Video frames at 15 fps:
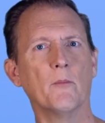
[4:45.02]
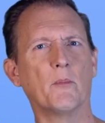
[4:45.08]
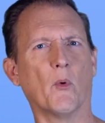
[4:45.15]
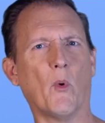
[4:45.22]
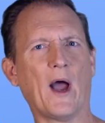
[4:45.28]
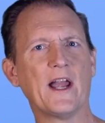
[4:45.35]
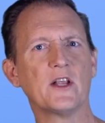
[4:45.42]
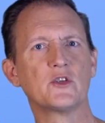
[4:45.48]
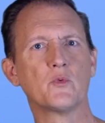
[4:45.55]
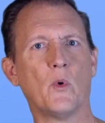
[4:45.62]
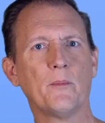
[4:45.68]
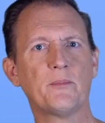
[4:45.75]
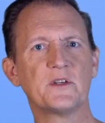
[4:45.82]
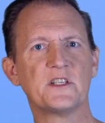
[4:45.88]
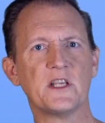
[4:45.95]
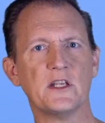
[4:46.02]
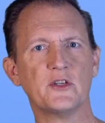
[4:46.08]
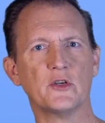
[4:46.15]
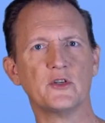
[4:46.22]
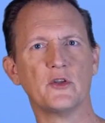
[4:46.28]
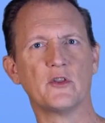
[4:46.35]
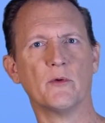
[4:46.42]
But why does one
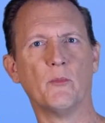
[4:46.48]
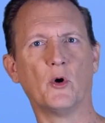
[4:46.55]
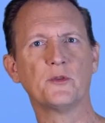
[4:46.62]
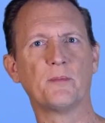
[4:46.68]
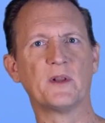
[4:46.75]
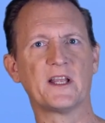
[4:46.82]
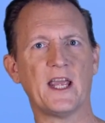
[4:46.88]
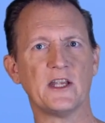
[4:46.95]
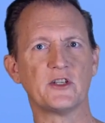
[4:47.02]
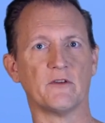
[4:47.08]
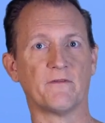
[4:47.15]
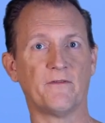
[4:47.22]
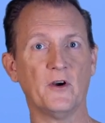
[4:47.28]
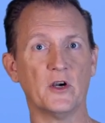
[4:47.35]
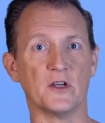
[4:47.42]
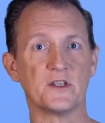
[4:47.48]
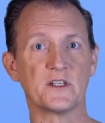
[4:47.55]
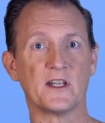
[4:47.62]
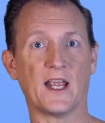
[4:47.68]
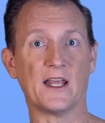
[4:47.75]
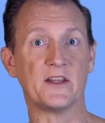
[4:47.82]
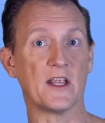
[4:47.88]
procedure do the multiplication
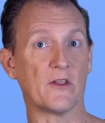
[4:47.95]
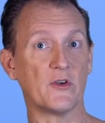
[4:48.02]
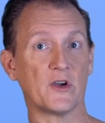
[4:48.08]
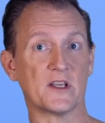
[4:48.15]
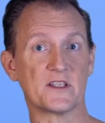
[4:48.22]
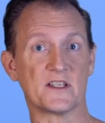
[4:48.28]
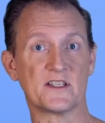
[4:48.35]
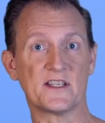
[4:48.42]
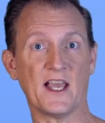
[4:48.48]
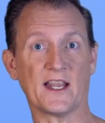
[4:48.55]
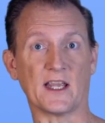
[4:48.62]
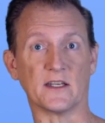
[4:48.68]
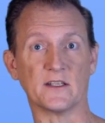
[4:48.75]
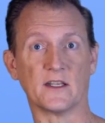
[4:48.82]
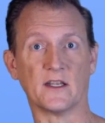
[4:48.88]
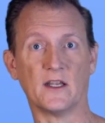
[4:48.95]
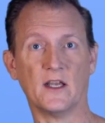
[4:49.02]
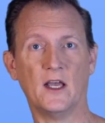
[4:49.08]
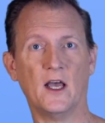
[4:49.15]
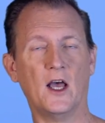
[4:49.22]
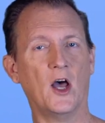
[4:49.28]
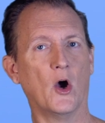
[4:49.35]
first and the other does it second?
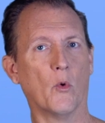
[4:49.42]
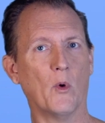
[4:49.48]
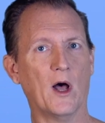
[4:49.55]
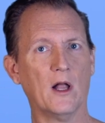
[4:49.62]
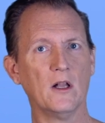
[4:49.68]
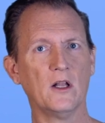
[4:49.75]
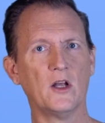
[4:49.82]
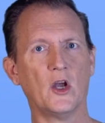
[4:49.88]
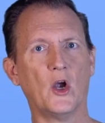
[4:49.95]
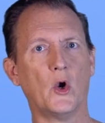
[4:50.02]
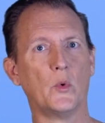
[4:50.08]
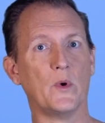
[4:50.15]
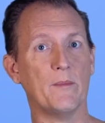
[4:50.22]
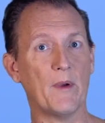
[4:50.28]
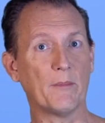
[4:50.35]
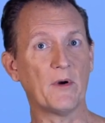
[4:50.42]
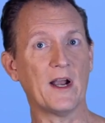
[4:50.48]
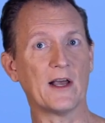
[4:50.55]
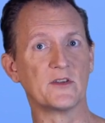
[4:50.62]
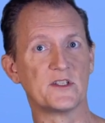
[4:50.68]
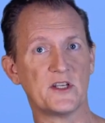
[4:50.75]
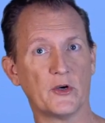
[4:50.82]
Well, Remember
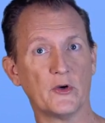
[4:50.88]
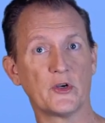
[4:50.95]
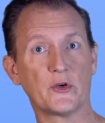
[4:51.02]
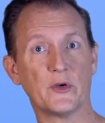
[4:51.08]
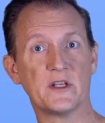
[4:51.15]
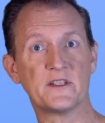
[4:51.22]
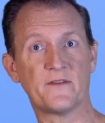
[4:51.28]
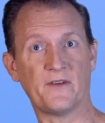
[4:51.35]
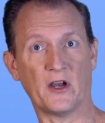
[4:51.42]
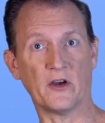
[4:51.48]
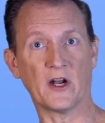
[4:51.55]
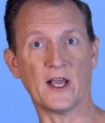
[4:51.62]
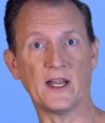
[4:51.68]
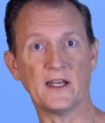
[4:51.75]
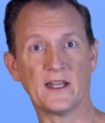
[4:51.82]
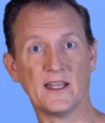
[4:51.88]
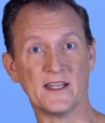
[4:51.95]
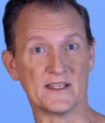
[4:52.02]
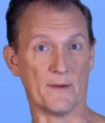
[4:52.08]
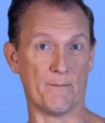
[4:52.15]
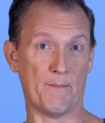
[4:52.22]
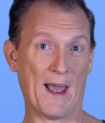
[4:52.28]
how 0 degrees Fahrenheit
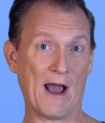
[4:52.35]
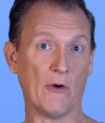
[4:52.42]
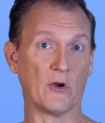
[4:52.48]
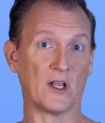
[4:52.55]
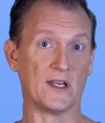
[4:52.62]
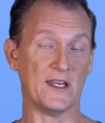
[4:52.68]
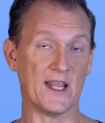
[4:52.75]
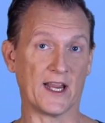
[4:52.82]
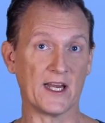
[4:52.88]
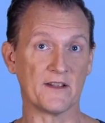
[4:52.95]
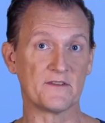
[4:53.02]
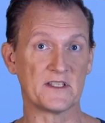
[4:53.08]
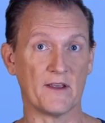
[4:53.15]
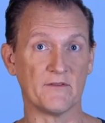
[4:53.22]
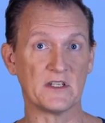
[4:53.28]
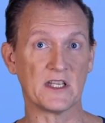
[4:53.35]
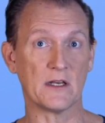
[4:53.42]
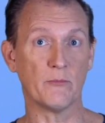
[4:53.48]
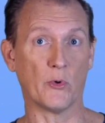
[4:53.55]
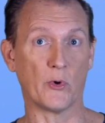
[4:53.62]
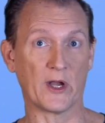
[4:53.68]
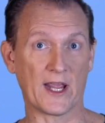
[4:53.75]
is about negative
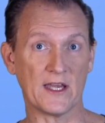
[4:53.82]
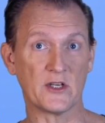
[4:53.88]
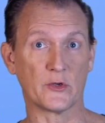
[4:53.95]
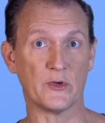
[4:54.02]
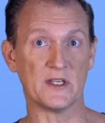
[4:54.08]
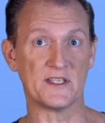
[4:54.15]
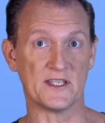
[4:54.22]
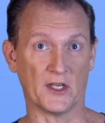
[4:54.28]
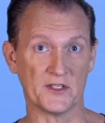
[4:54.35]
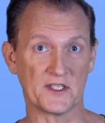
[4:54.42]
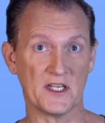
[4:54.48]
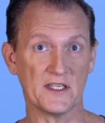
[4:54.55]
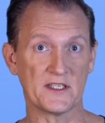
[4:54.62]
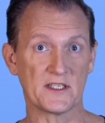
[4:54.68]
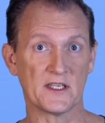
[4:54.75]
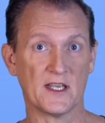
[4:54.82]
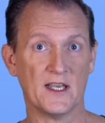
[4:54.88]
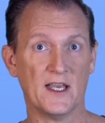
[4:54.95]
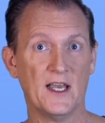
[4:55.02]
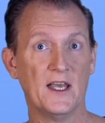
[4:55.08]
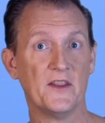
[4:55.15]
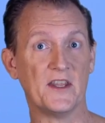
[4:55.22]
17.8 degrees Celsius?
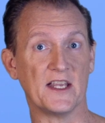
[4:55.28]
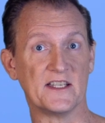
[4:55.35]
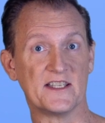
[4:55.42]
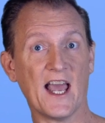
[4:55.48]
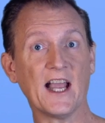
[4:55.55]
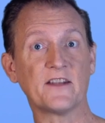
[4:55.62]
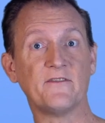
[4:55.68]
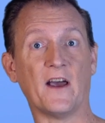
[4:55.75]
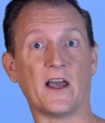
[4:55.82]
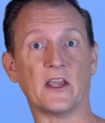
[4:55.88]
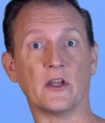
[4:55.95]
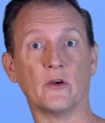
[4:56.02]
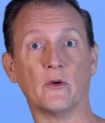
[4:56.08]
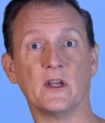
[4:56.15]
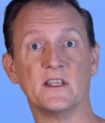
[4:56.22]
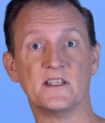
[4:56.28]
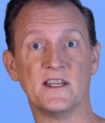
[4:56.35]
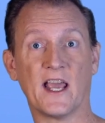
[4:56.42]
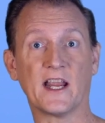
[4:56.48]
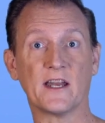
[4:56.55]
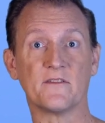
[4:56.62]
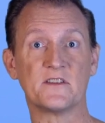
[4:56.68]
The exact value is
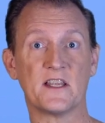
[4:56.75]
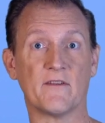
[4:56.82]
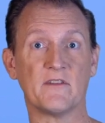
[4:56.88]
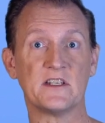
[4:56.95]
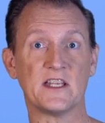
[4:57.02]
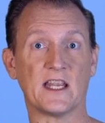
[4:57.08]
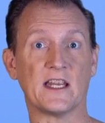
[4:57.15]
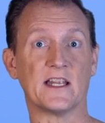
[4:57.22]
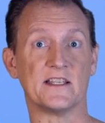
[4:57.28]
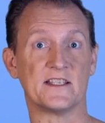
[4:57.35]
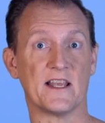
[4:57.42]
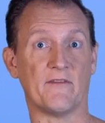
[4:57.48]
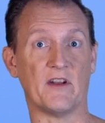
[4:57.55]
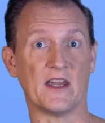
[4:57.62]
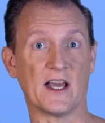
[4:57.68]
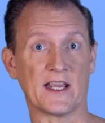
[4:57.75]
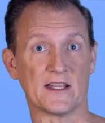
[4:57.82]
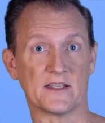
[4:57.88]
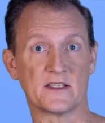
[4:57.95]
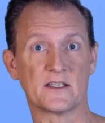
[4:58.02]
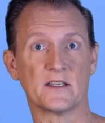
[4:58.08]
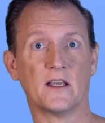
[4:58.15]
negative 17 and 7
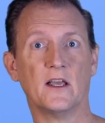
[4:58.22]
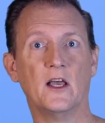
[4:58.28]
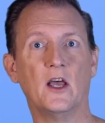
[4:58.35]
ninths.